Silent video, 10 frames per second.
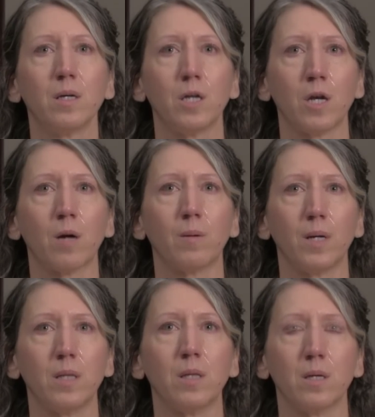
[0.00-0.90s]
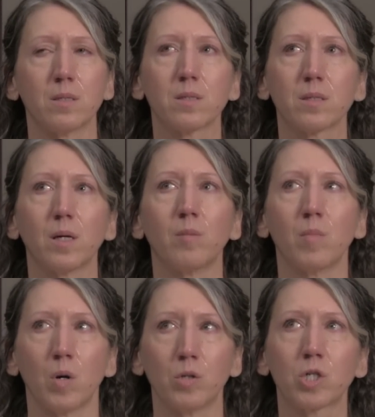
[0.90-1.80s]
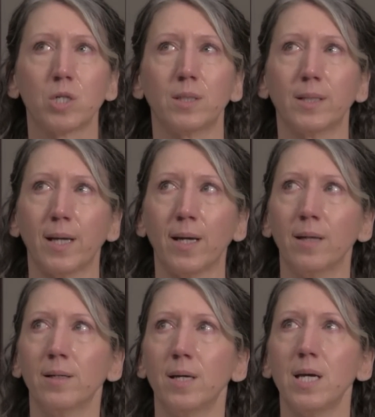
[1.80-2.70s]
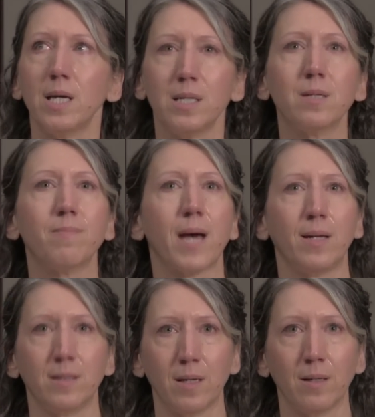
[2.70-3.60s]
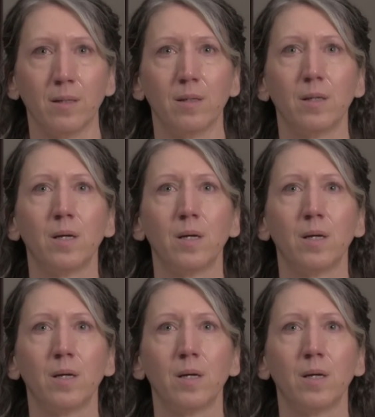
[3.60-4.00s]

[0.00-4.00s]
in this emotionally independent,